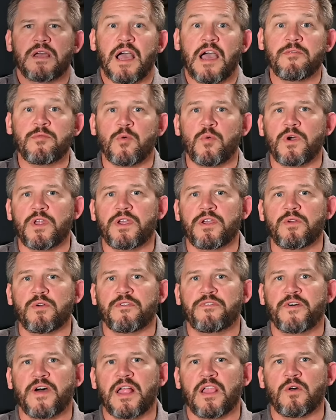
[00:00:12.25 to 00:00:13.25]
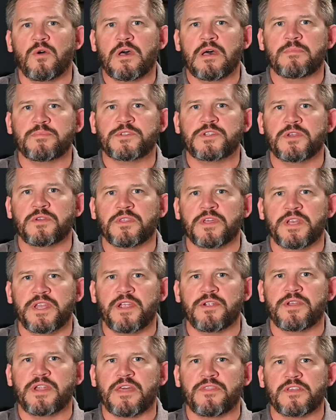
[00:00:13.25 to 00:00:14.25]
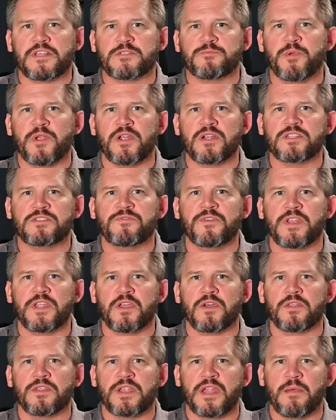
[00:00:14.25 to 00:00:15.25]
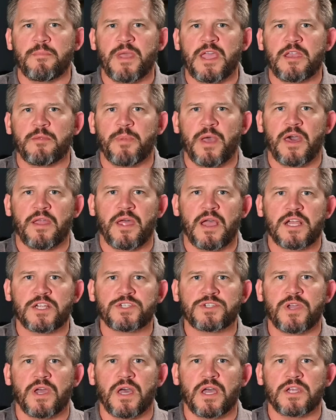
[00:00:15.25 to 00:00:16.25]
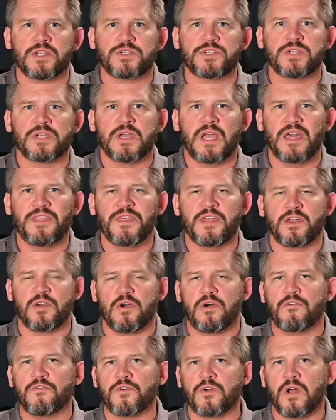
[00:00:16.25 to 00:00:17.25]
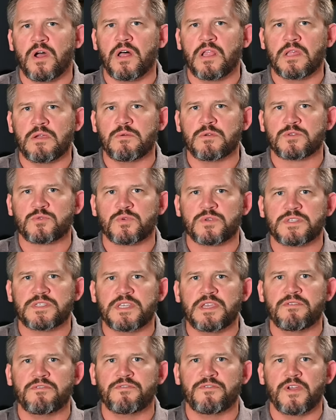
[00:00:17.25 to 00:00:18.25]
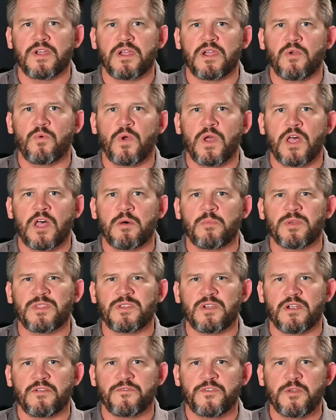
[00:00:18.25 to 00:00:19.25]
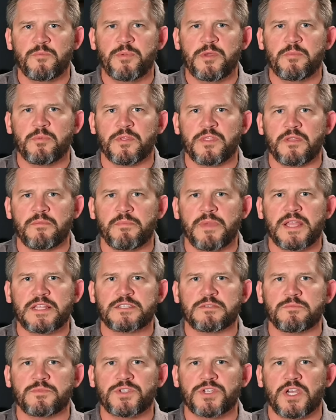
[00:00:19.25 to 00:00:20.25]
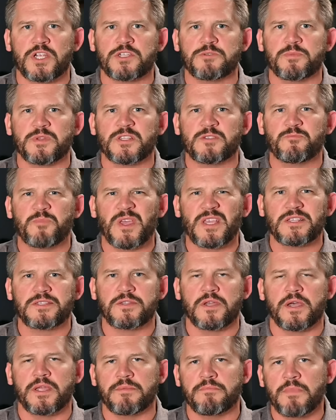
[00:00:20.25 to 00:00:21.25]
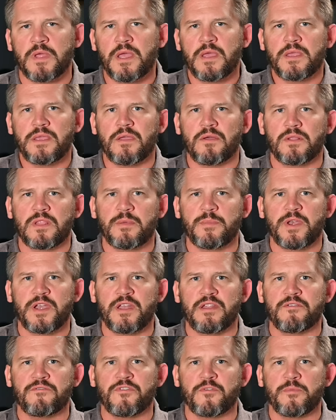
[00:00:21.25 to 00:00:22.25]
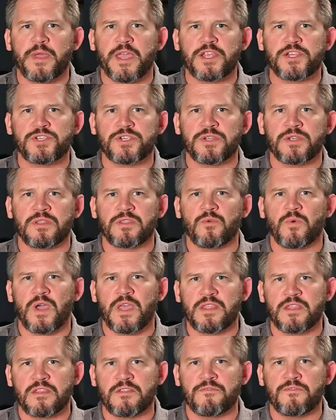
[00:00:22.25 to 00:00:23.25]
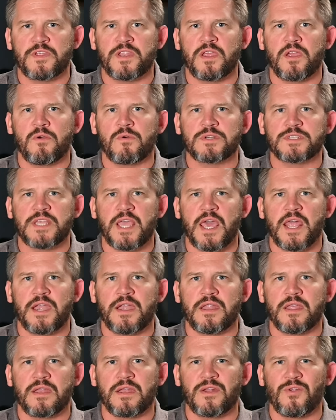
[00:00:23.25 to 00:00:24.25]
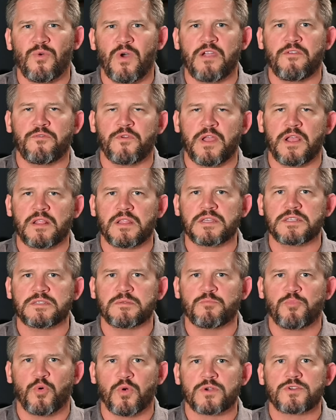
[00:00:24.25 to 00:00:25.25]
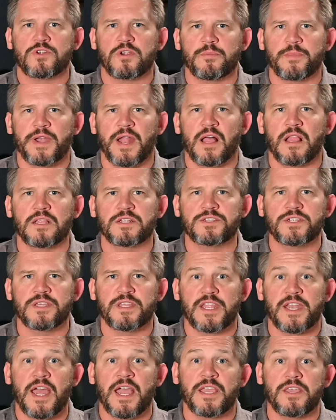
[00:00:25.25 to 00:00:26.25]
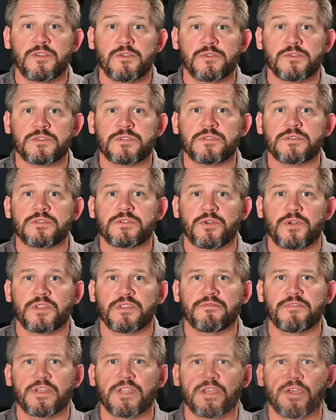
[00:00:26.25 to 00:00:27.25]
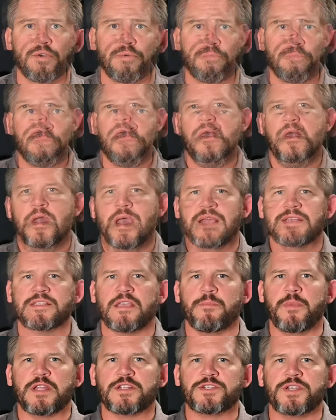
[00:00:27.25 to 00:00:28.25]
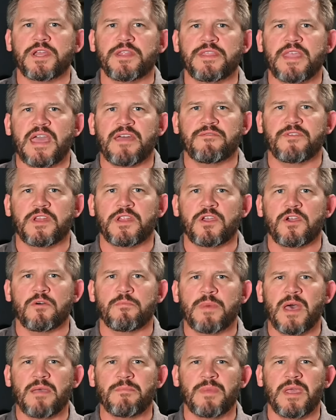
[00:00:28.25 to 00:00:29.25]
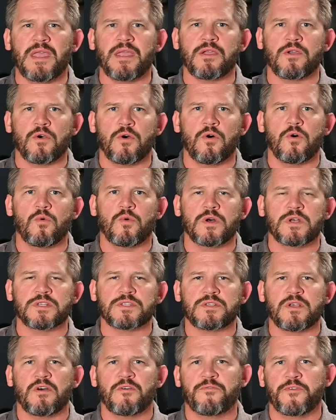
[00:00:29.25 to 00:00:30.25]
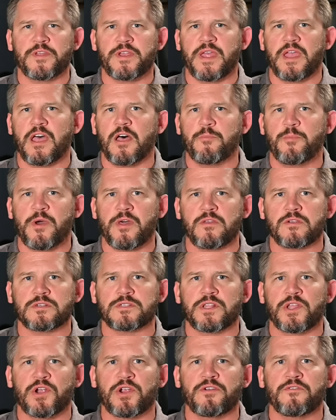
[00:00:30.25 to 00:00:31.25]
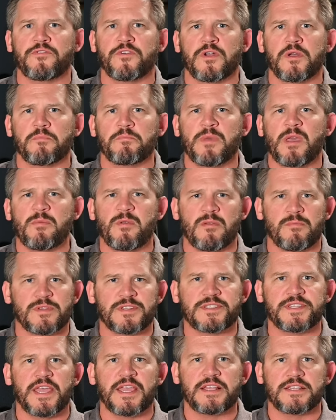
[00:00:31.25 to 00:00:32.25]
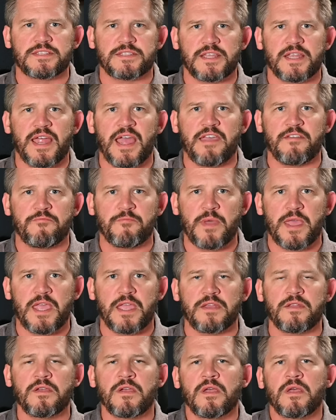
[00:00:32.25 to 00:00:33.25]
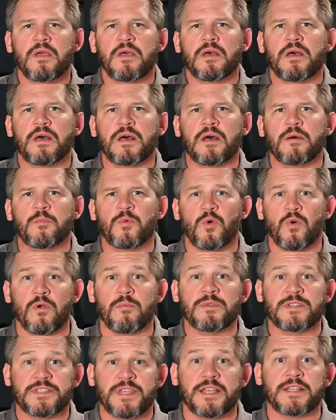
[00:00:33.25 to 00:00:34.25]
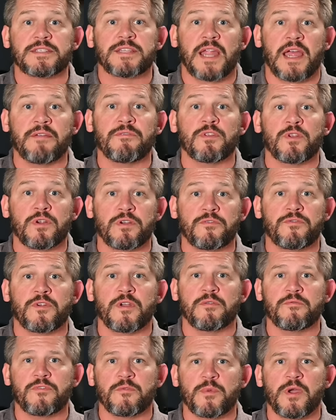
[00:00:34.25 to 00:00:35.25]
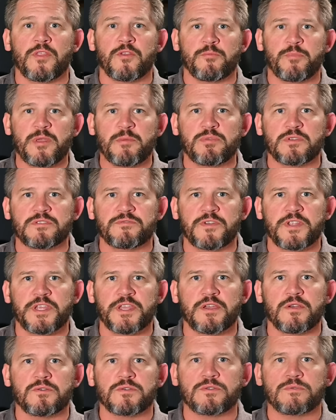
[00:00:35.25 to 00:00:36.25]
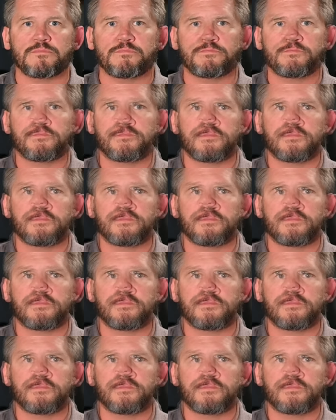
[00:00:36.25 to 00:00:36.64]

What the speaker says: I've been wanting to do a follow-up to the near-death experience video that I made about Oshkosh. I think overall it was received very well, but there are a few people that made some judgments based on, you know, limited information, the way that the video was edited, and quite frankly, some poor terminology that I used during the video. As I mentioned in that video, my main goal was hopefully to help others learn from maybe mistakes that I've made, or mistakes that I've learned from other people's videos.